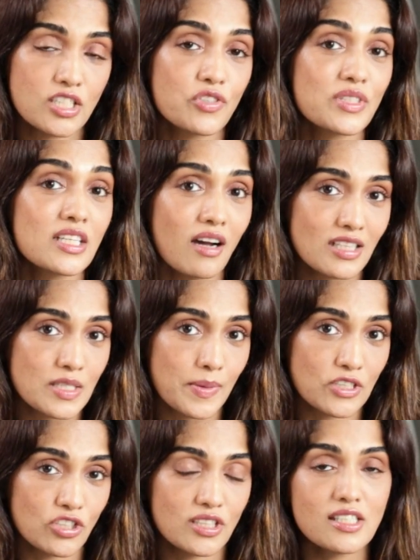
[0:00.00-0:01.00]
She was a gut
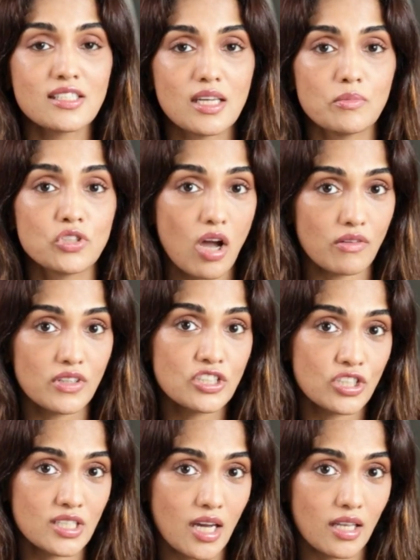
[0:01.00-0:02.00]
specialist named Janvi
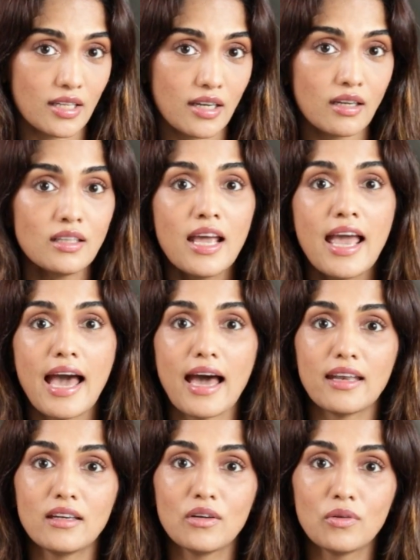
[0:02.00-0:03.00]
Chitalia.
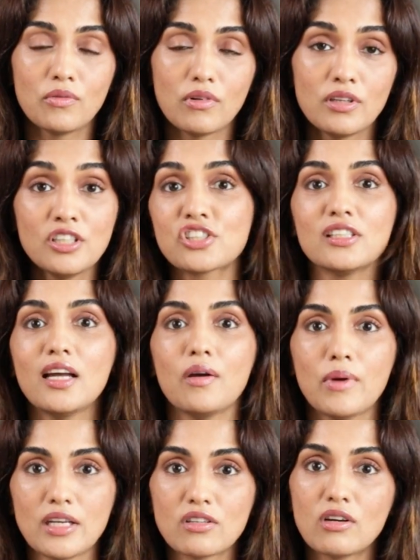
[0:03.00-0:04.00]
And initially
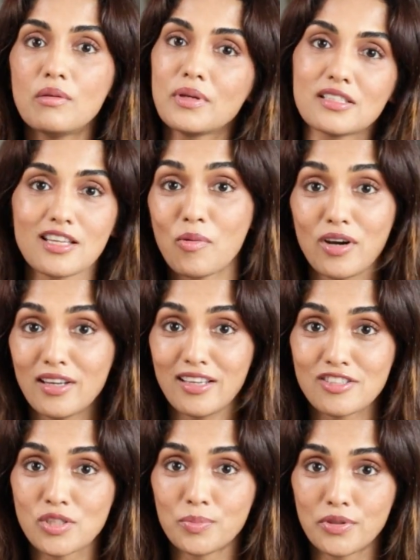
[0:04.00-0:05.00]
I went to her because I wanted to
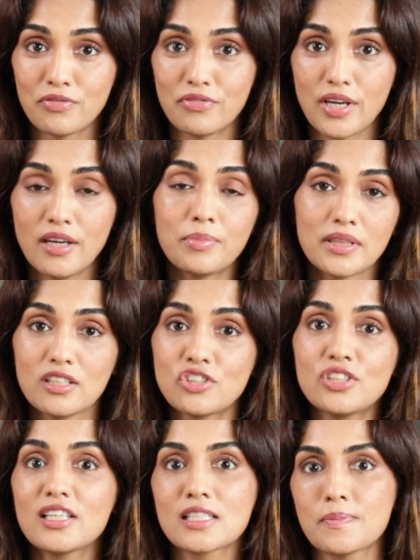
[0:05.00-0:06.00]
get super fit, but then
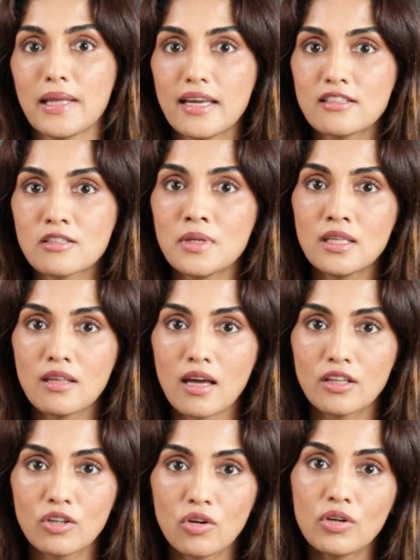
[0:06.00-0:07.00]
she explained to me
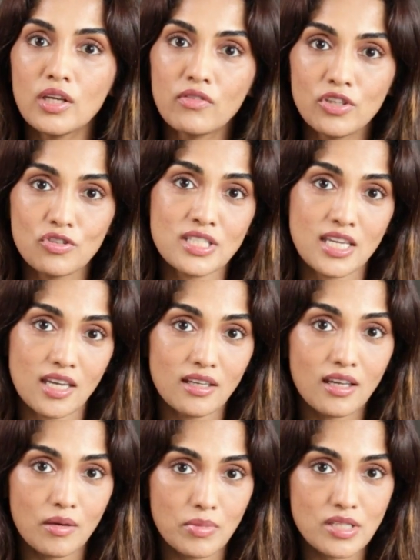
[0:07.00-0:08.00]
that, you know, even your
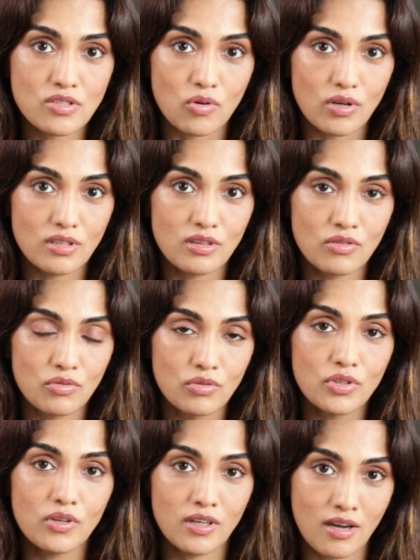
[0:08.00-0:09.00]
skin can be sorted
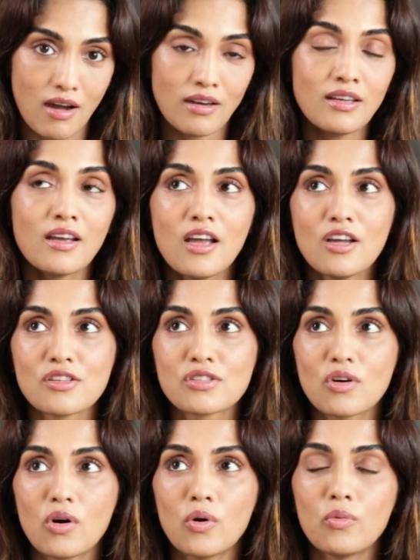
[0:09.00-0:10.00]
through your gut.
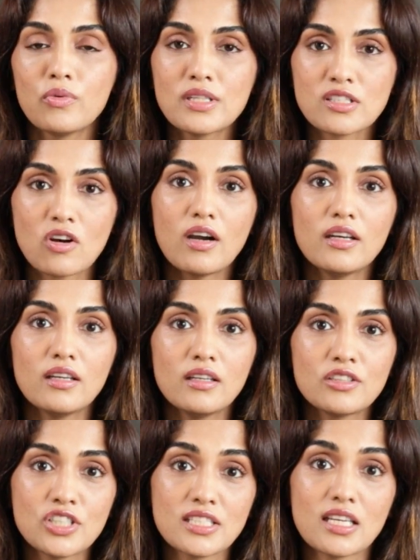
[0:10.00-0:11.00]
So
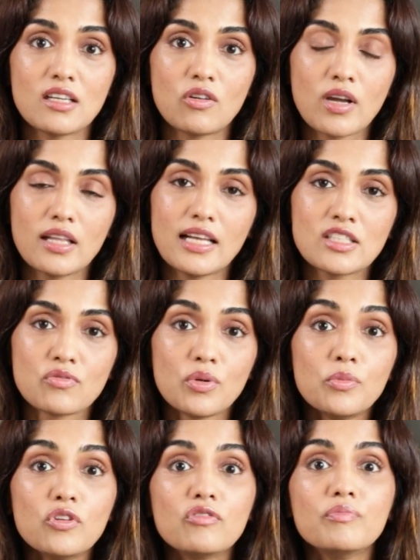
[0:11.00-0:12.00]
she said, okay, let's
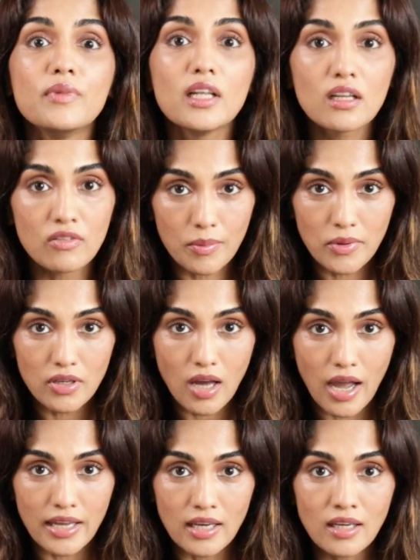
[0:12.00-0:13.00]
remove milk from your
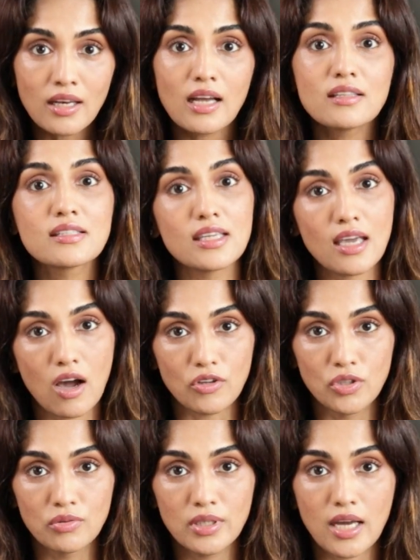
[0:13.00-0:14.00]
diet and see how
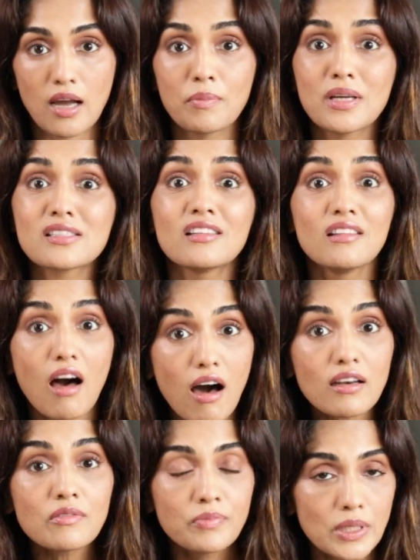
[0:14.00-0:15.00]
you react, because a
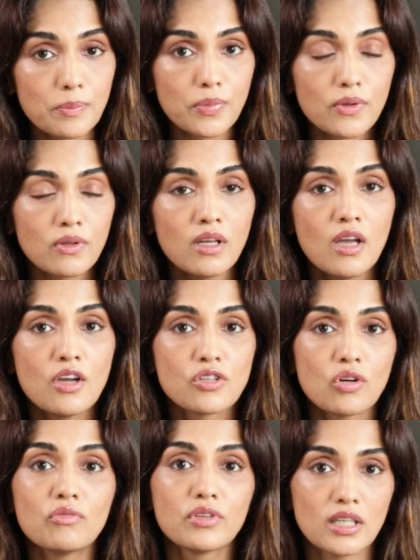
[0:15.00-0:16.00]
lot of people
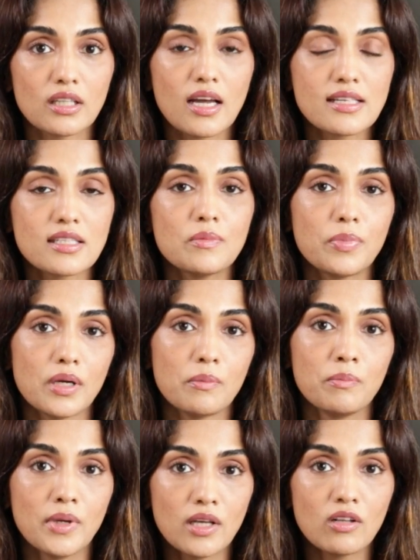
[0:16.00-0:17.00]
don't realize it,
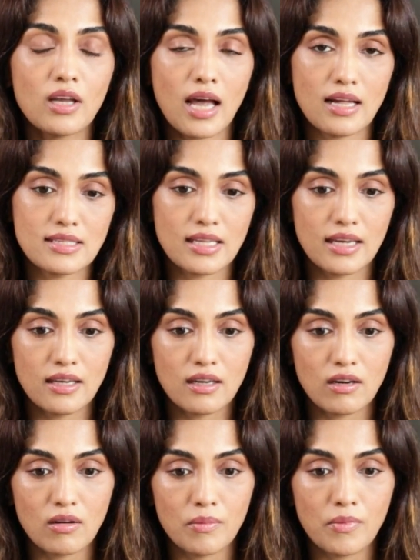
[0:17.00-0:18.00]
but milk has
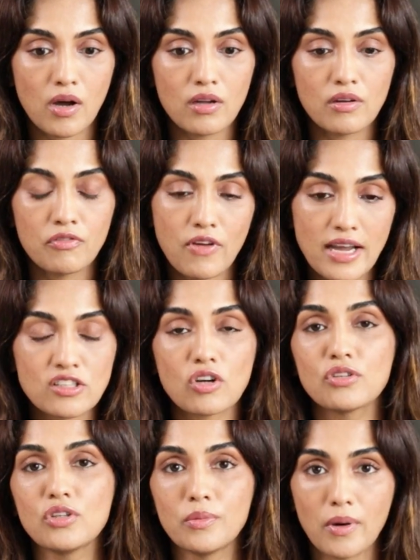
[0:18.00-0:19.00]
like an effect
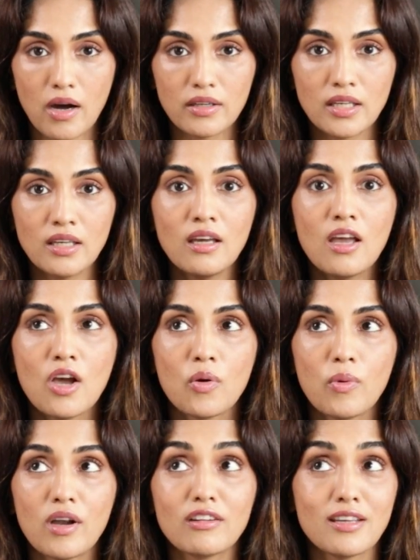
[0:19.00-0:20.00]
on your body
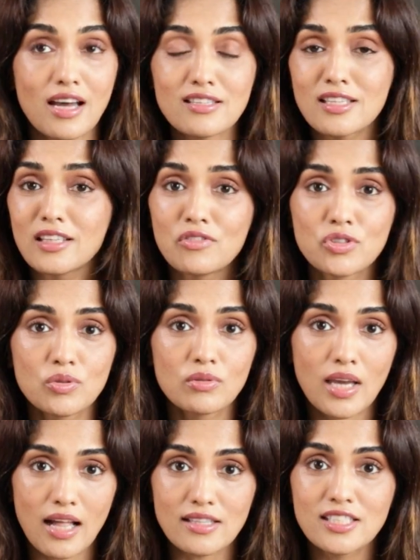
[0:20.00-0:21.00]
where, yes, it gives you
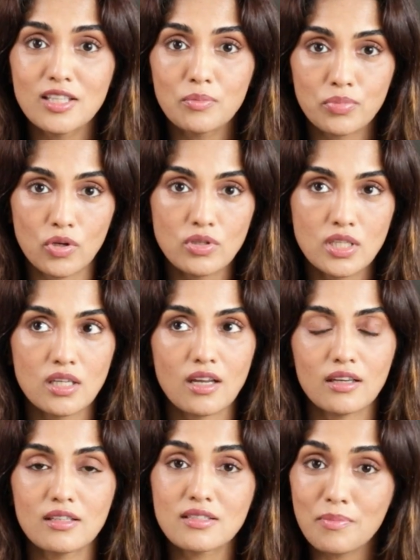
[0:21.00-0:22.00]
calcium, protein,
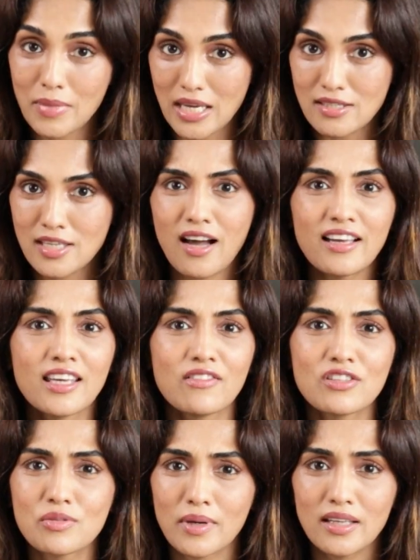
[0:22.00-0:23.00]
and it's amazing. I
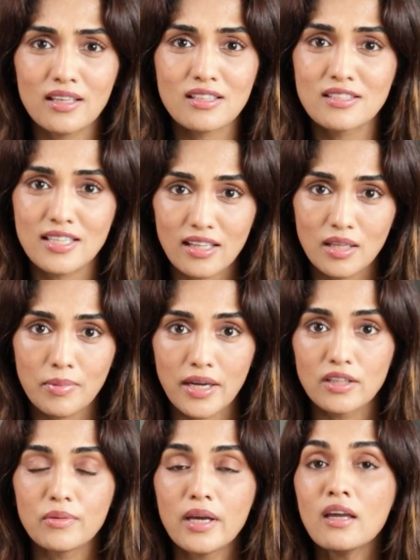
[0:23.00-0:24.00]
give it to my kids daily,
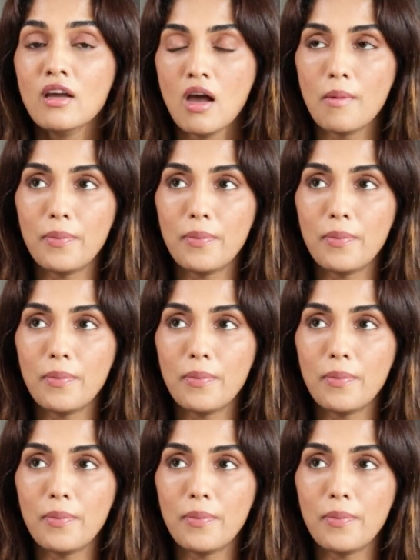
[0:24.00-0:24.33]
by the way.